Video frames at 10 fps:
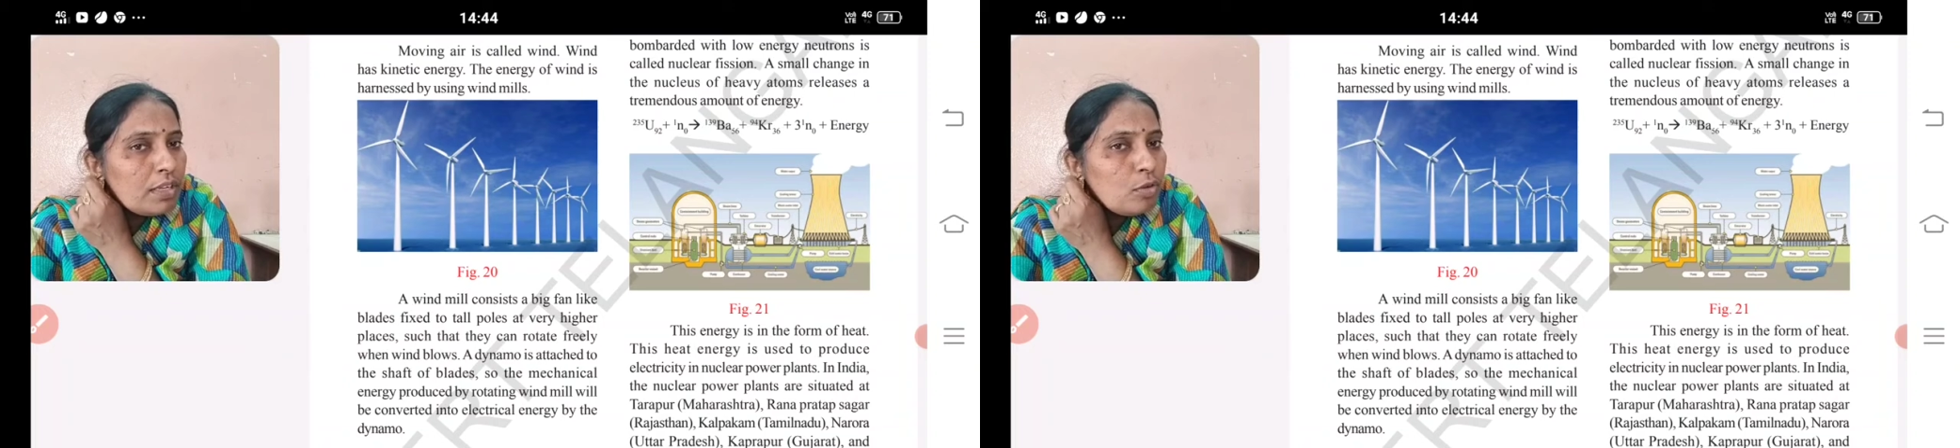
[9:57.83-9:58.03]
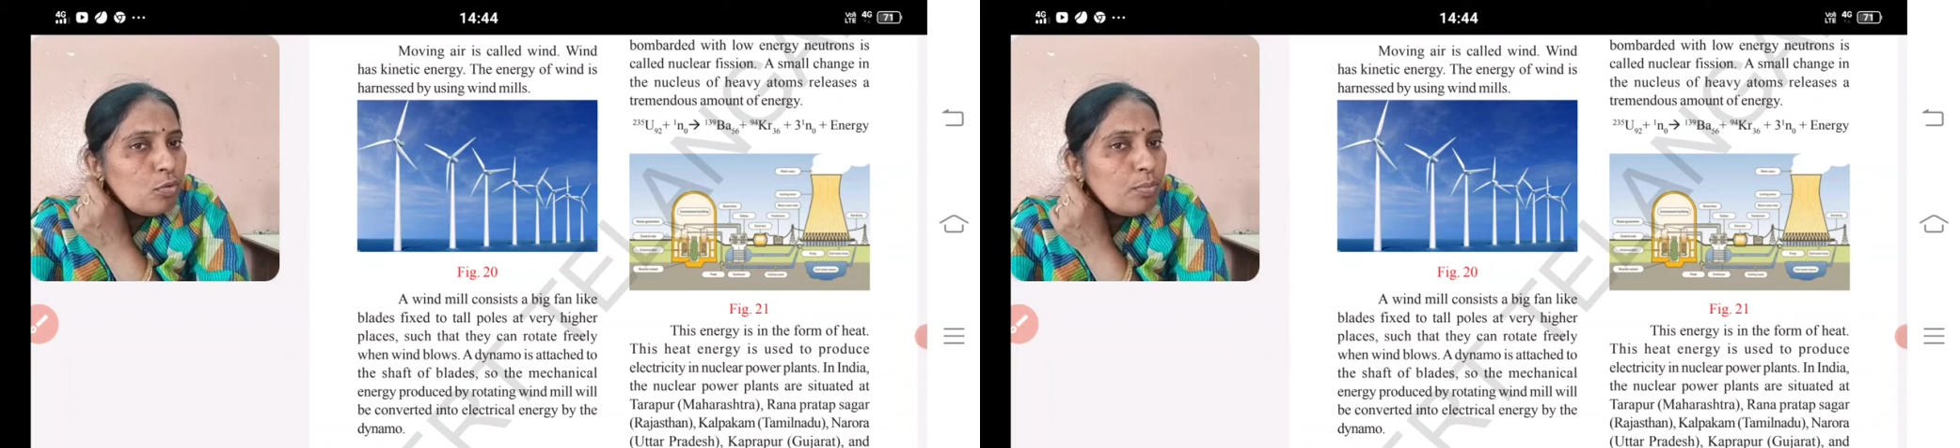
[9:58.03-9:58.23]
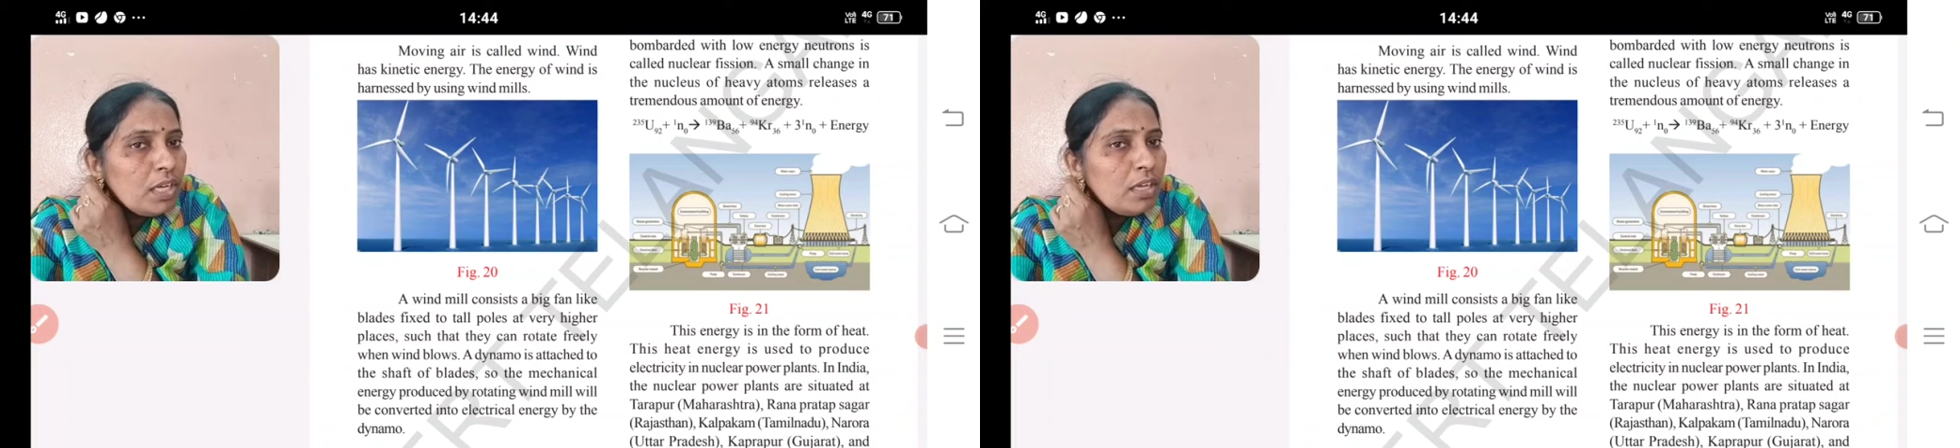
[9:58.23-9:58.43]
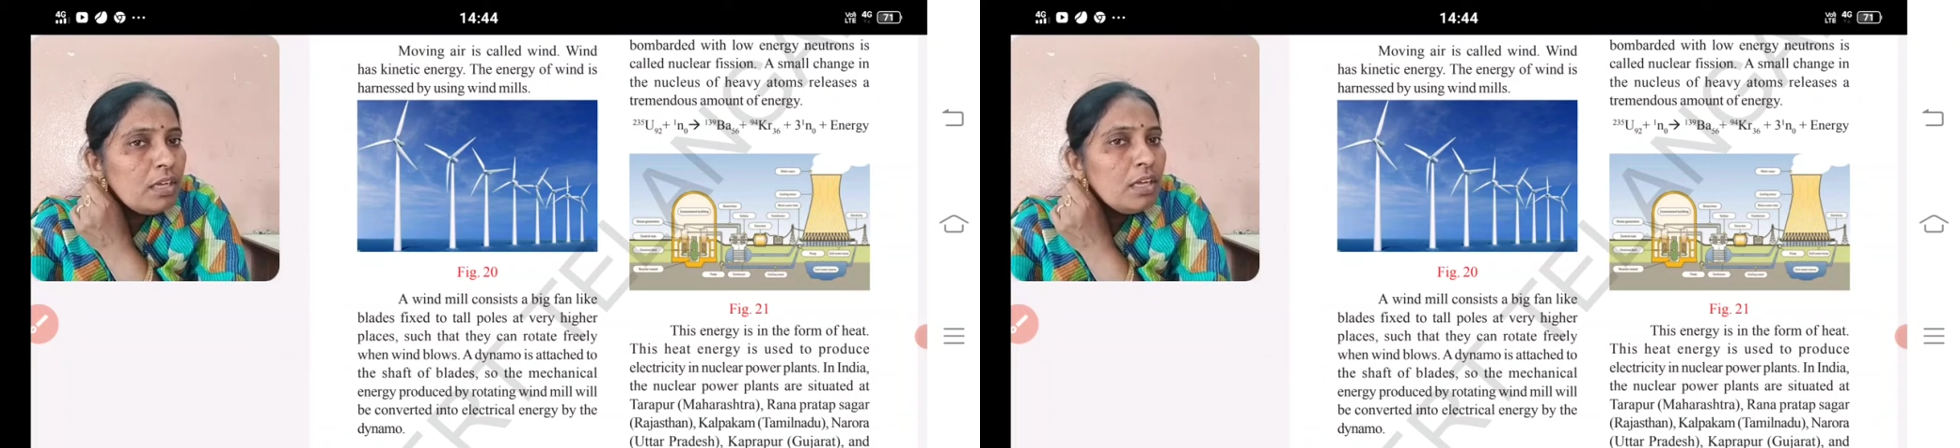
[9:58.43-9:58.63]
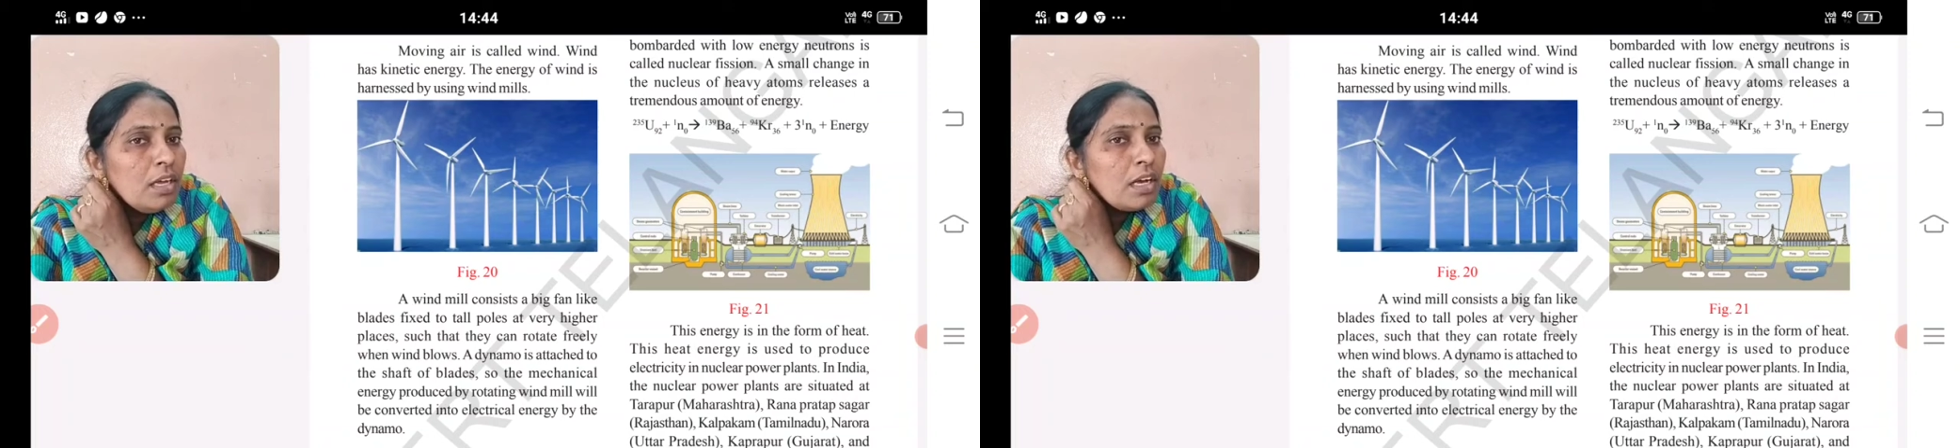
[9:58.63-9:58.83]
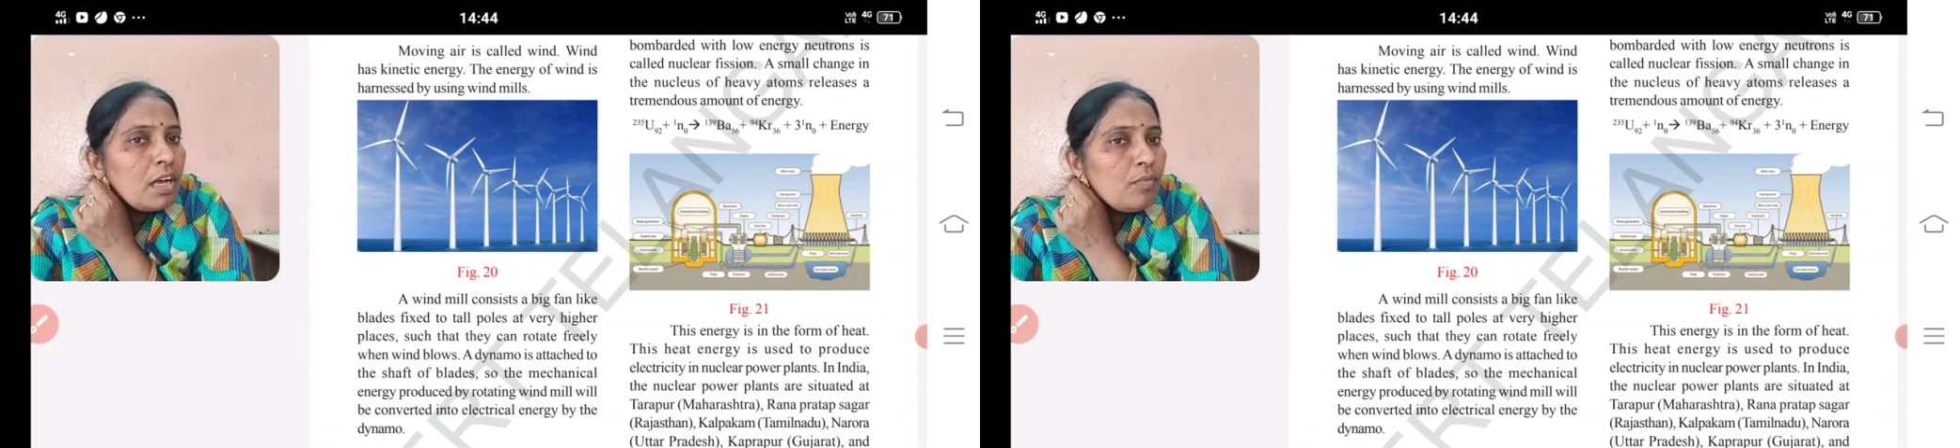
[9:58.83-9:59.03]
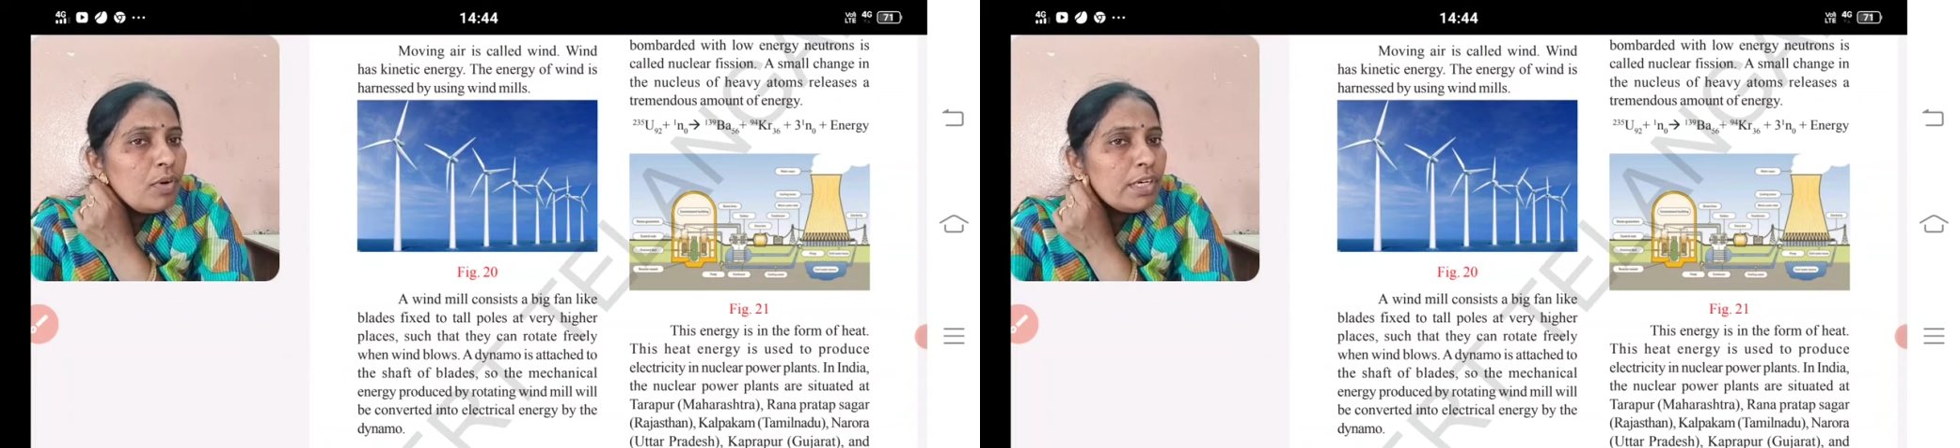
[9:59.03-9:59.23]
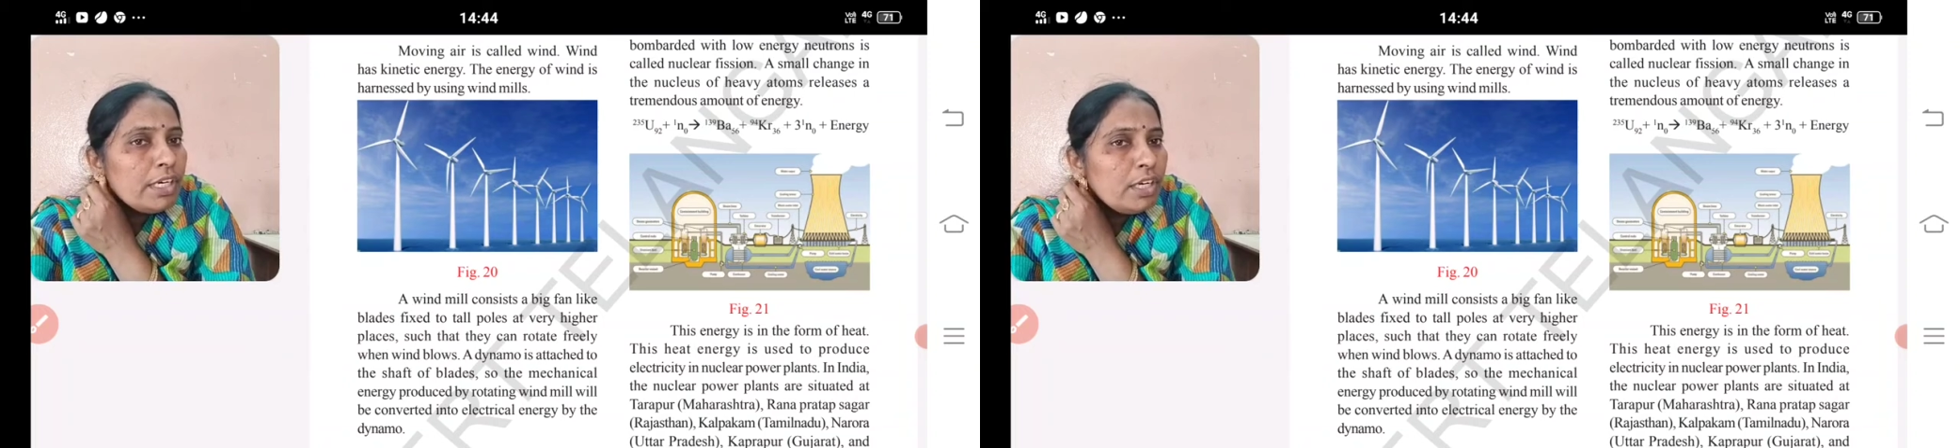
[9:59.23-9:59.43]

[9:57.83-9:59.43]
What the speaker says: will be converted